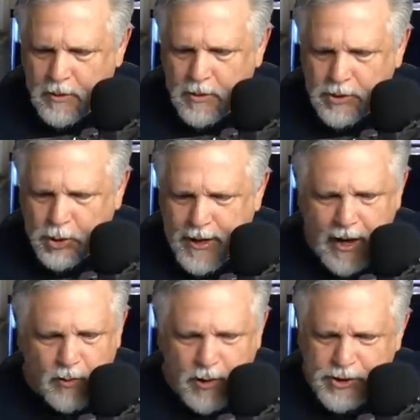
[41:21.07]
so
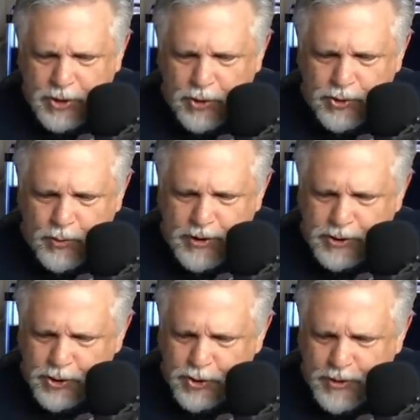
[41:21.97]
yeah, research,
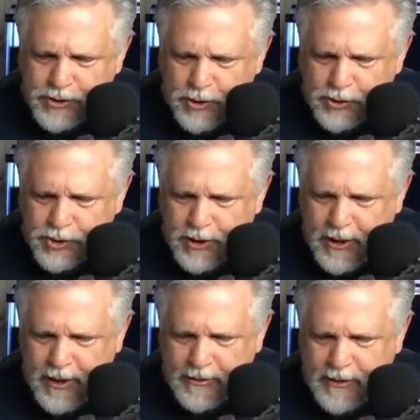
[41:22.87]
research, research,
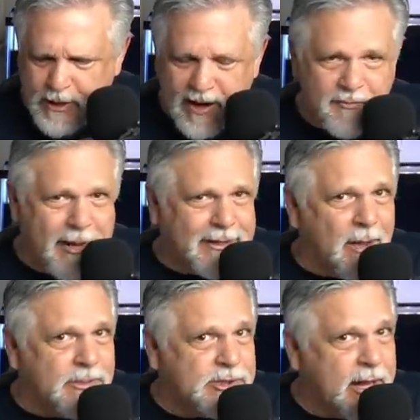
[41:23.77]
and I've made that
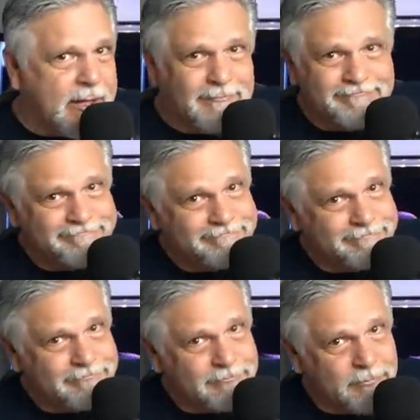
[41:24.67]
mistake.
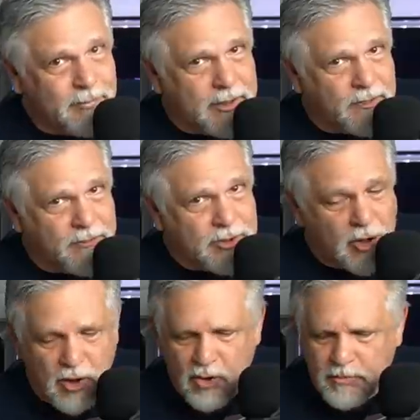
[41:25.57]
Bring the fish
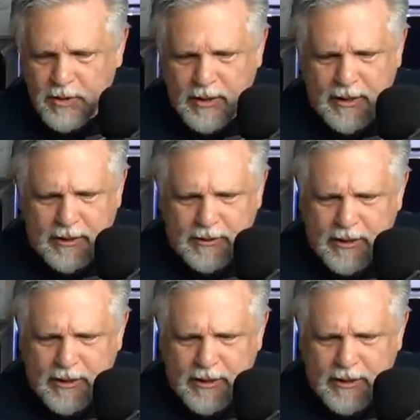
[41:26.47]
home and